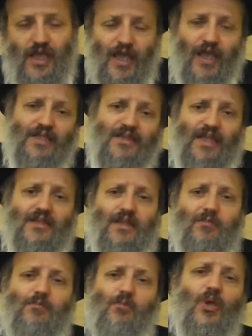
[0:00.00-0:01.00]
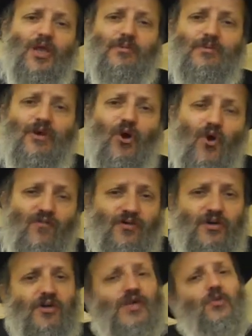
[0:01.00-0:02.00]
And then the week would be
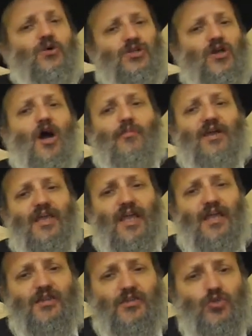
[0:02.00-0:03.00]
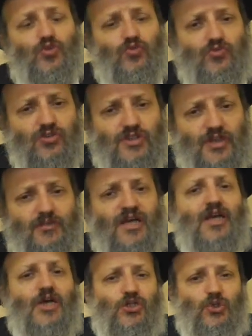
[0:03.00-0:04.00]
over, he would come again to Jerusalem
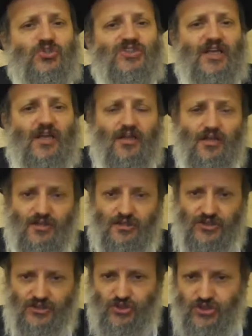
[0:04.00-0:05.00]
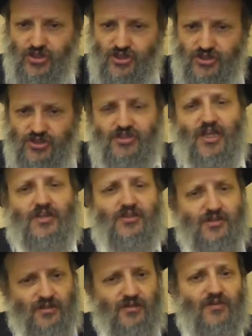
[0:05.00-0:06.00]
to sell his goods
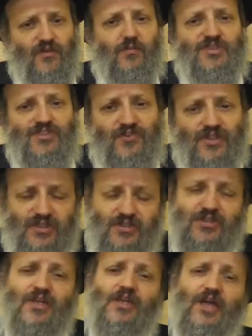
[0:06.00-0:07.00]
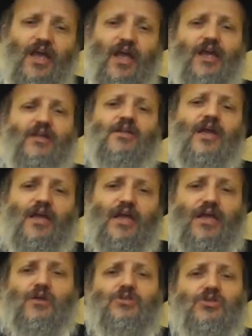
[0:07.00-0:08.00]
that from his fields, and
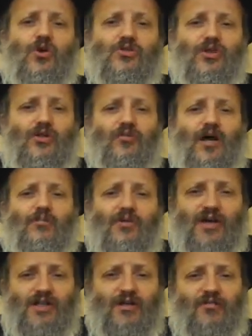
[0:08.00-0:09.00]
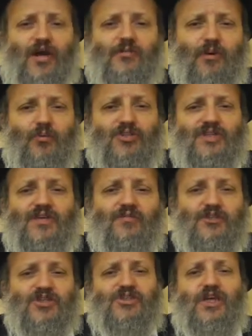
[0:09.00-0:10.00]
again he would go to the rabbi would give
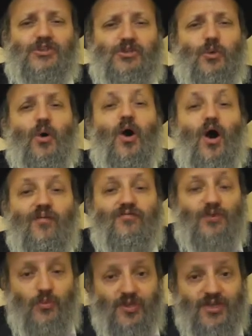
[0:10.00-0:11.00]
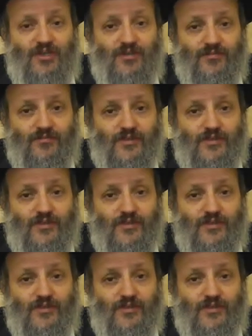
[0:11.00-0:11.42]
him the schedule of the week.